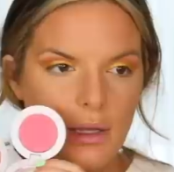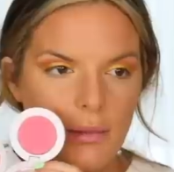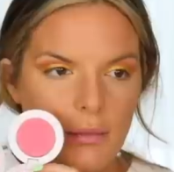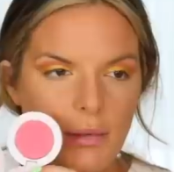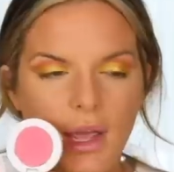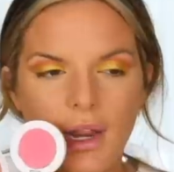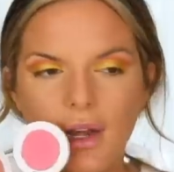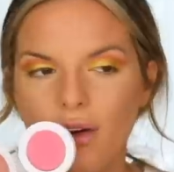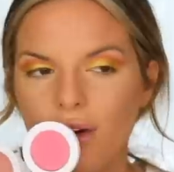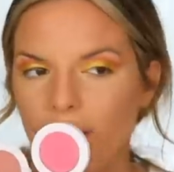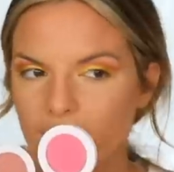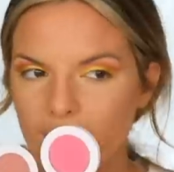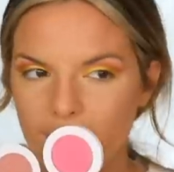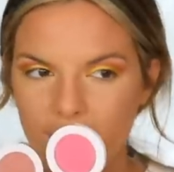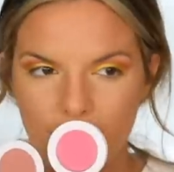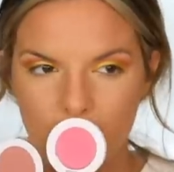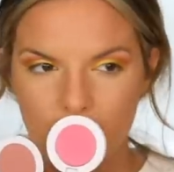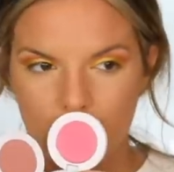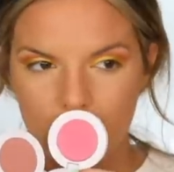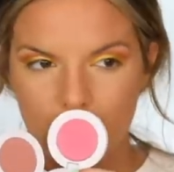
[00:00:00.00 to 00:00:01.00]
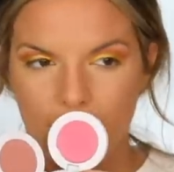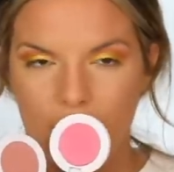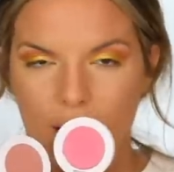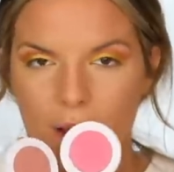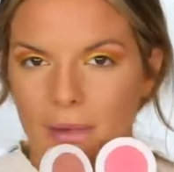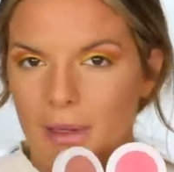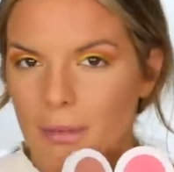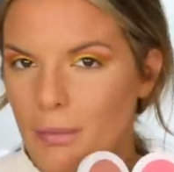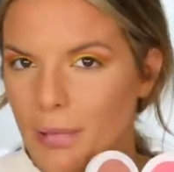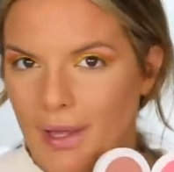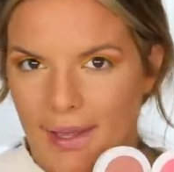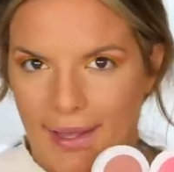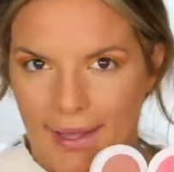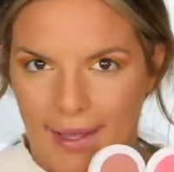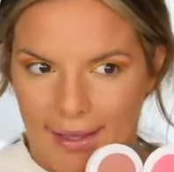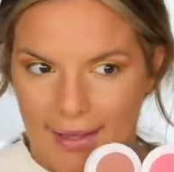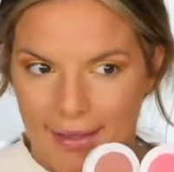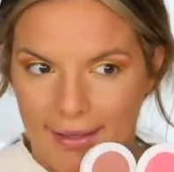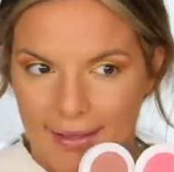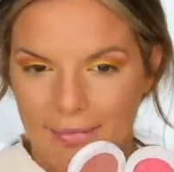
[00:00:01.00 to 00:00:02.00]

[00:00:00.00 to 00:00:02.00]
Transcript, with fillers: I'm kind of gravitating towards Poppy Pink.